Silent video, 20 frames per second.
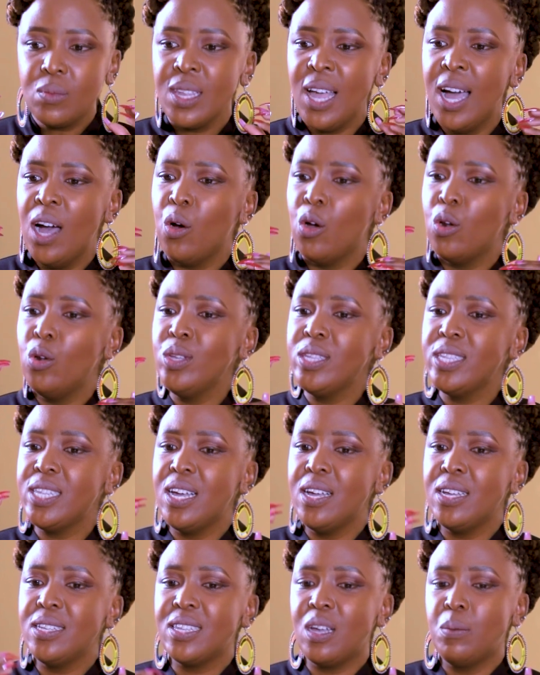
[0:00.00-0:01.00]
I always
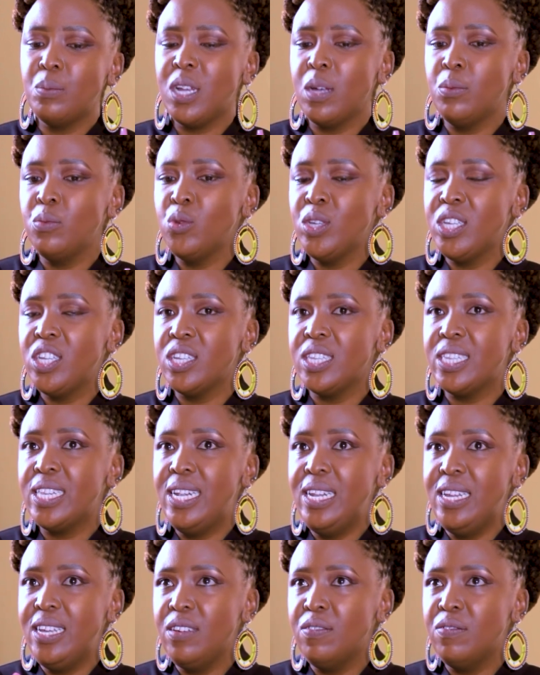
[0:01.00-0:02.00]
say sometimes we just
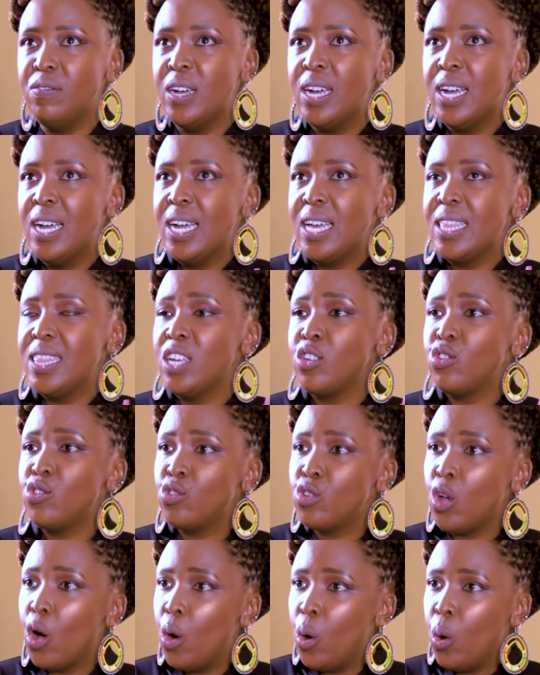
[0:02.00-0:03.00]
leave the
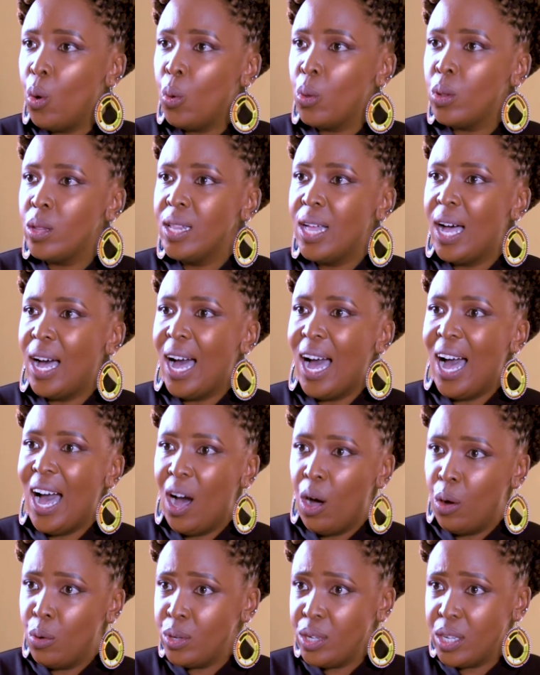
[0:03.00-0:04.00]
soul
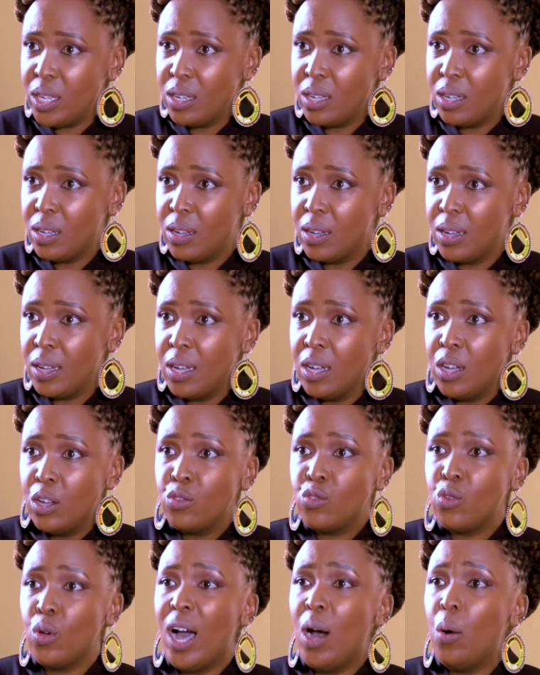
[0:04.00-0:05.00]
out.
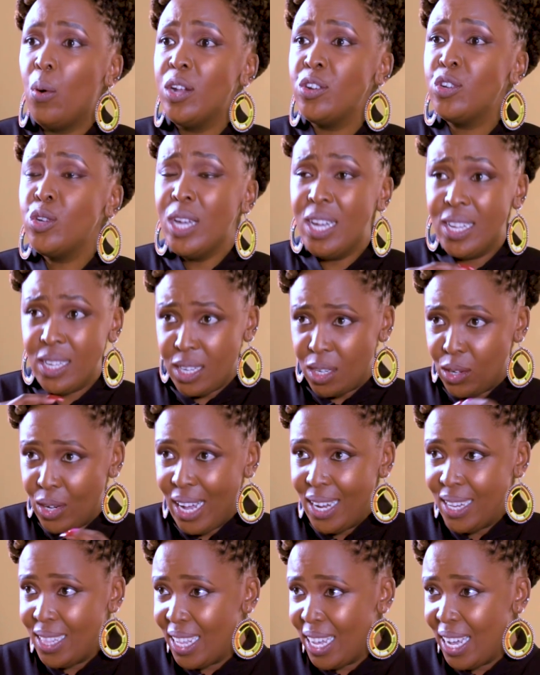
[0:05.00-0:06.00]
So I want to
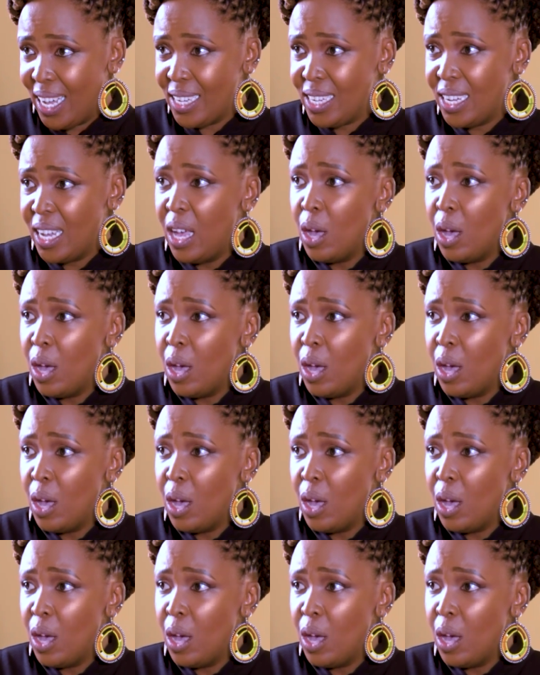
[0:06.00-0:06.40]
entertain that.